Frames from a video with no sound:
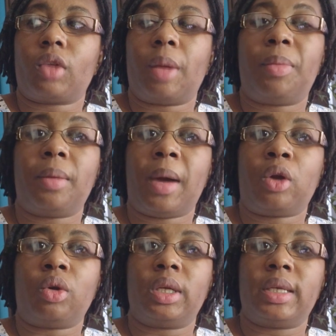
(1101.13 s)
put them out
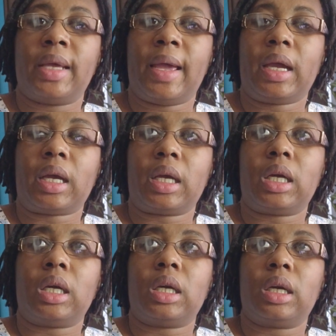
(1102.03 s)
on the deck
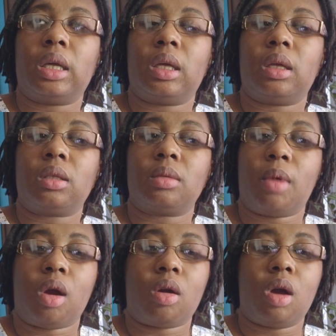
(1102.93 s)

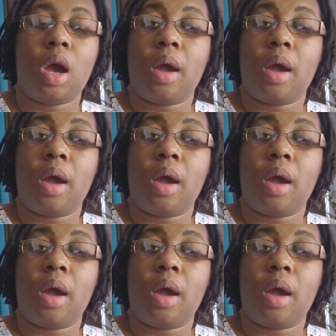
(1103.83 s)
tomorrow.